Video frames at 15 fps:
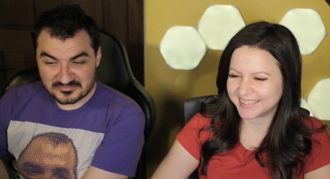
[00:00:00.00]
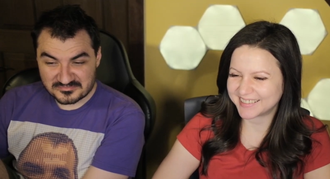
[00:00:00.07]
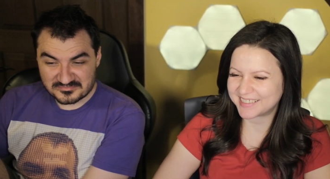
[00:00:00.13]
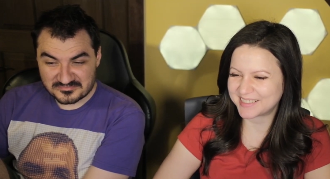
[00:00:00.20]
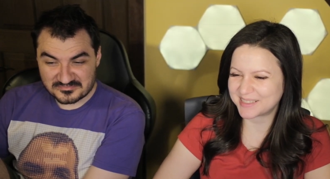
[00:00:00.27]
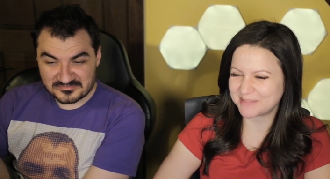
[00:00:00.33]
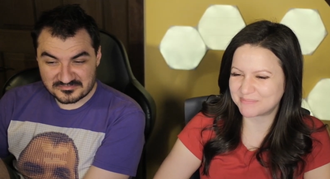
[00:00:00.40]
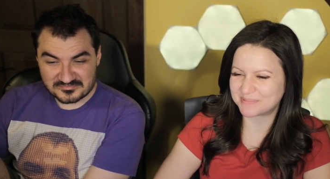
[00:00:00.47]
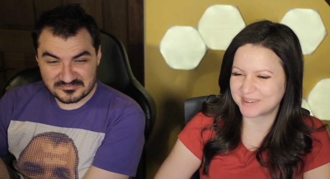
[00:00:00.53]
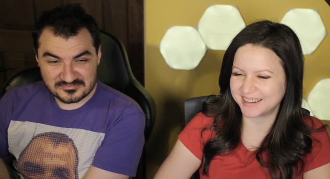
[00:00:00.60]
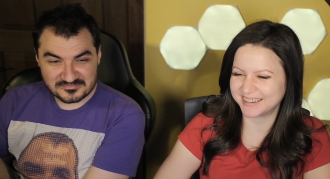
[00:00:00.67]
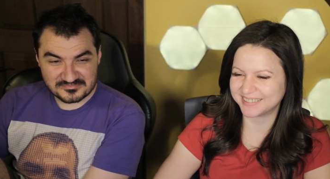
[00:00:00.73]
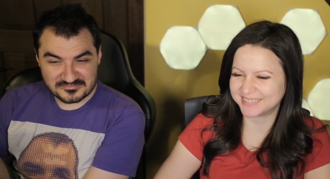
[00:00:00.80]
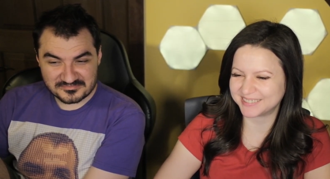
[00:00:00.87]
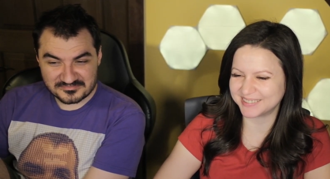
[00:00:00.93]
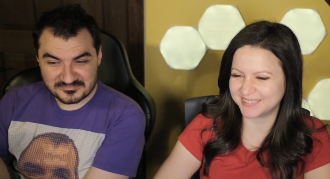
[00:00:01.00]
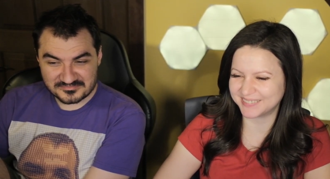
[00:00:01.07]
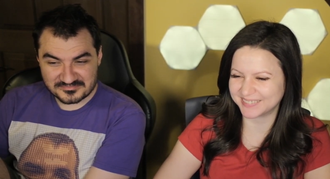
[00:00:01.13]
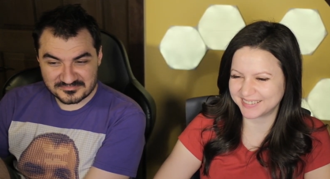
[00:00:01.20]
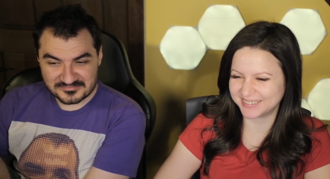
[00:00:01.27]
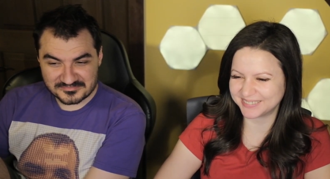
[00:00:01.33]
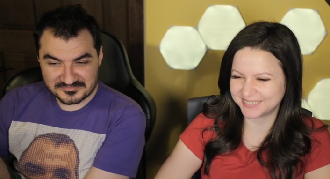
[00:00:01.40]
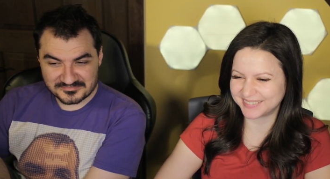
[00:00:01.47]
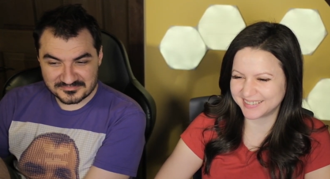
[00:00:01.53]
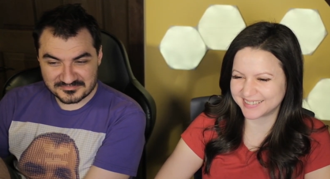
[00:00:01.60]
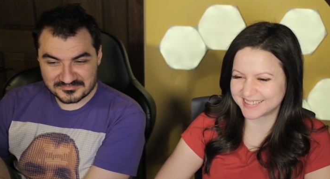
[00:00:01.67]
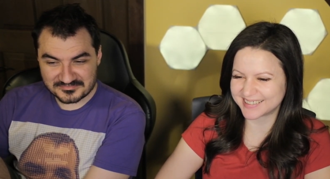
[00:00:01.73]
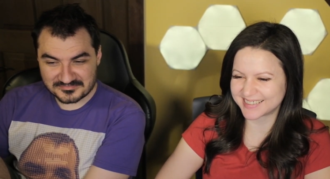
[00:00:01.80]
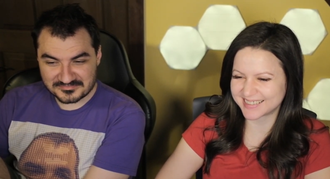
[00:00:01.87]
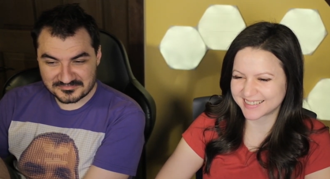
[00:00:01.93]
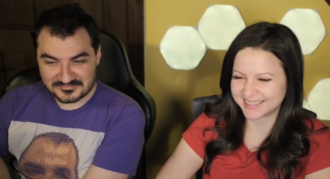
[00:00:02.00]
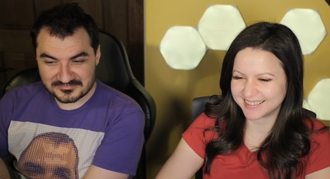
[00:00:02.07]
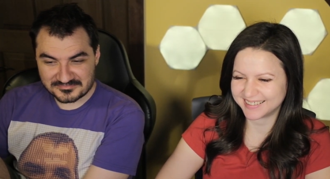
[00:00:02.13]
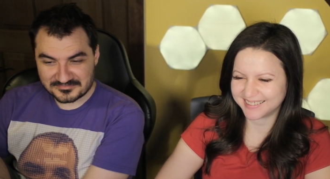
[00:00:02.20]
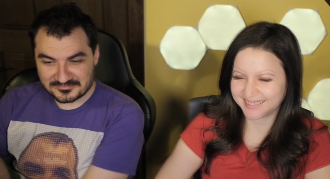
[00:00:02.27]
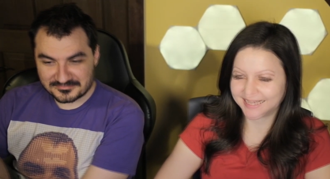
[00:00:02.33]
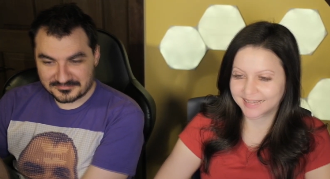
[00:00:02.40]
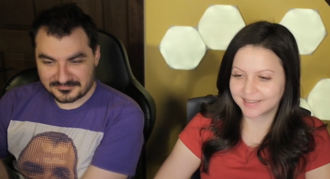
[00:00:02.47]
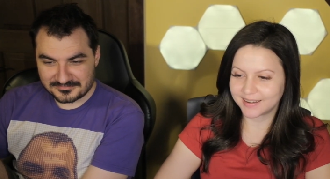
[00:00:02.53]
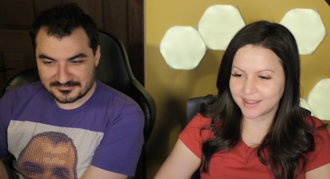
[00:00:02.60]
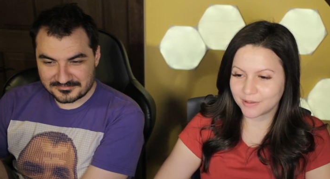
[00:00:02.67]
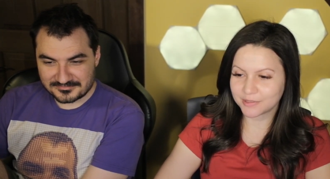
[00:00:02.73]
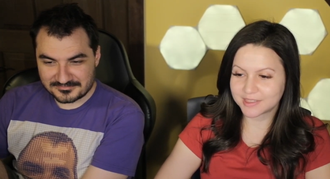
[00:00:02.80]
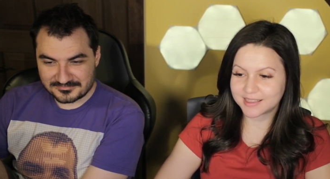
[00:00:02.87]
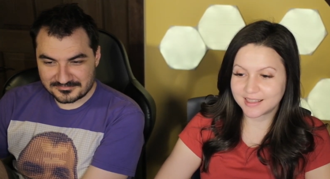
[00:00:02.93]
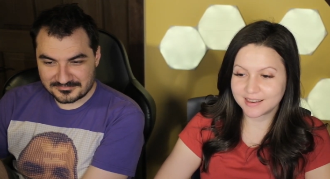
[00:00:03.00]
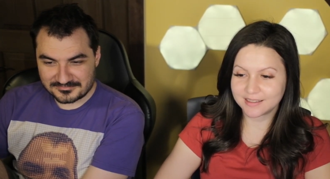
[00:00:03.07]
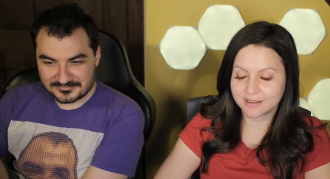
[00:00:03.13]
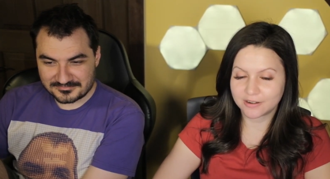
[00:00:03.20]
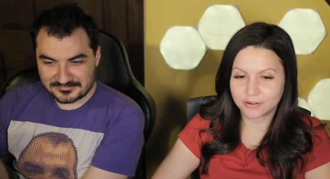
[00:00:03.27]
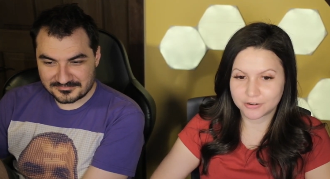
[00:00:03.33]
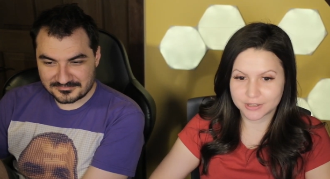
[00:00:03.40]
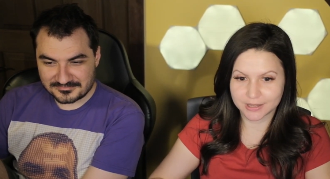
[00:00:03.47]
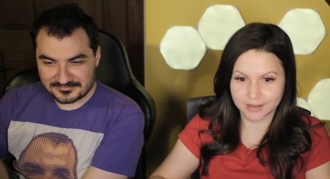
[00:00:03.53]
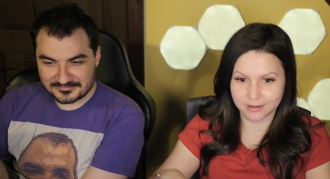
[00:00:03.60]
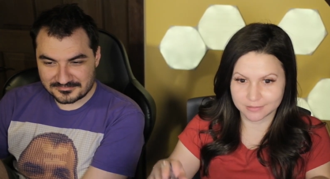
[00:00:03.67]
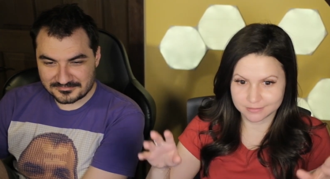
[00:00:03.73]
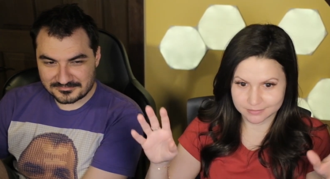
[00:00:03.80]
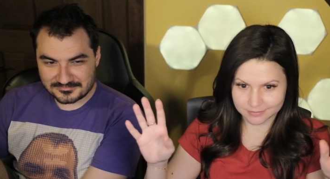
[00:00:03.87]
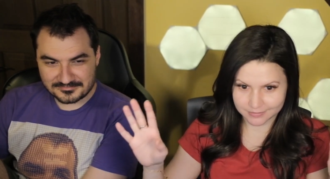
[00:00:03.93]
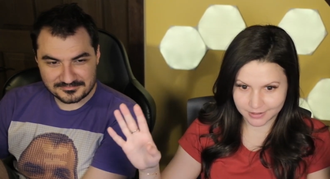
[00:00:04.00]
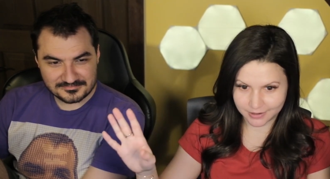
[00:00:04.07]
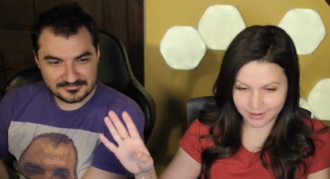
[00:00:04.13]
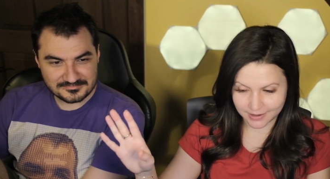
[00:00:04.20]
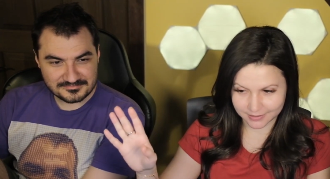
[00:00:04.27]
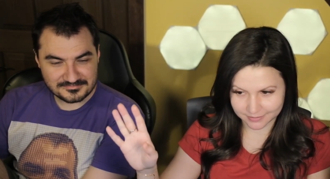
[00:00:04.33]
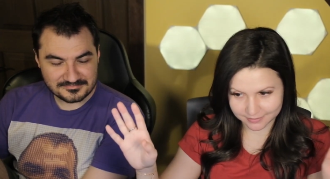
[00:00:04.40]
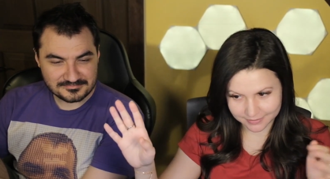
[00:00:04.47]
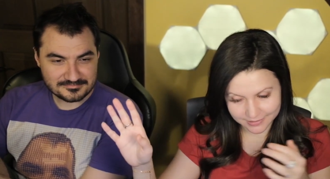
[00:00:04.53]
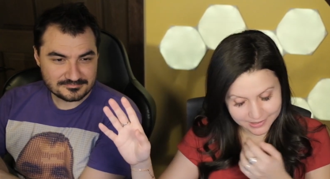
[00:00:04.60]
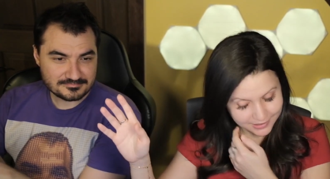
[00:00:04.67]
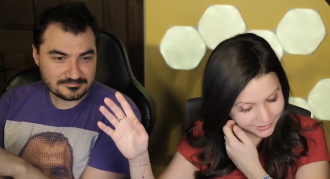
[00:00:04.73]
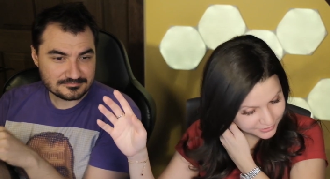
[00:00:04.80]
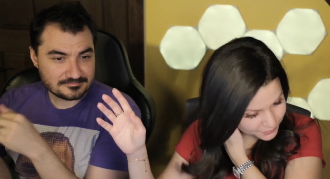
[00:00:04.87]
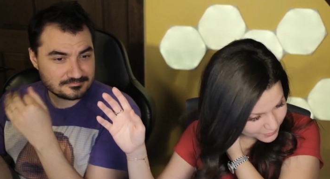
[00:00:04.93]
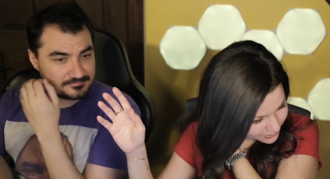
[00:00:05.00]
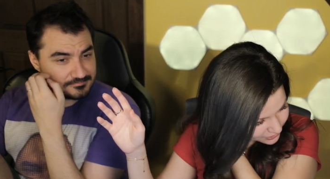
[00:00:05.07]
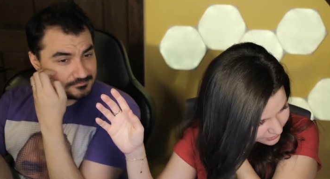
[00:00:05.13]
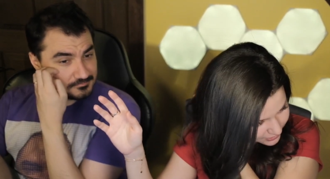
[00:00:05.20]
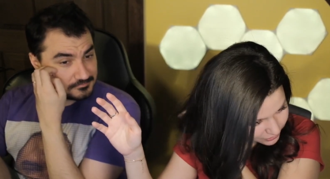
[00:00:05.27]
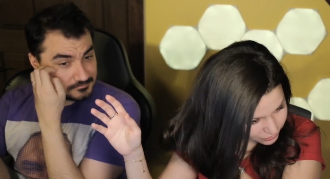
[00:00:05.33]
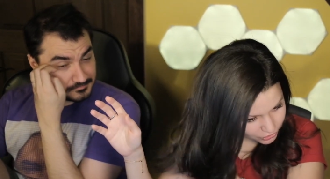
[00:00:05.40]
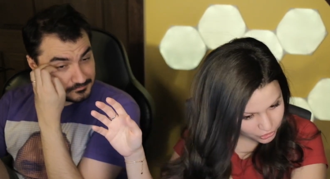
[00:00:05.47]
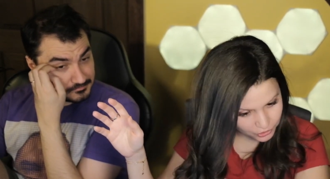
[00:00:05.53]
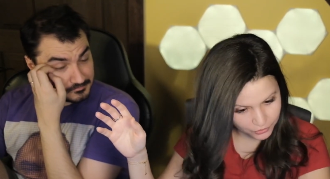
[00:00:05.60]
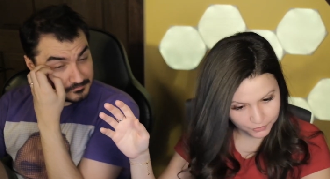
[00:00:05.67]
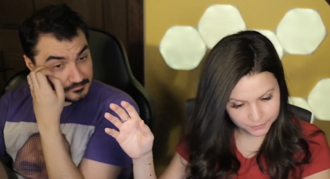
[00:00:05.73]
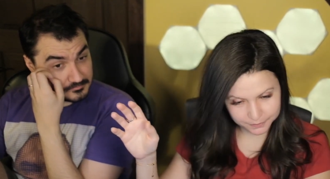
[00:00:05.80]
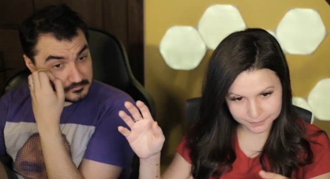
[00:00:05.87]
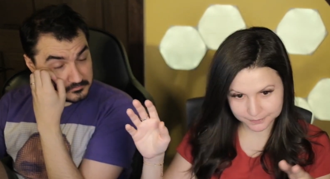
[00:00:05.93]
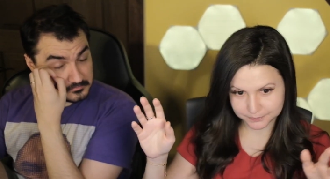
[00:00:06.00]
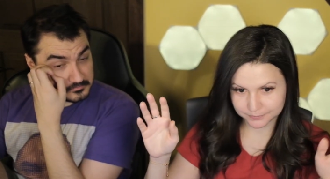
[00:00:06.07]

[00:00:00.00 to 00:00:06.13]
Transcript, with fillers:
Speaker 1: This is a prelude to OnlyFans. And now skincare routine. All right, here's what you need to do.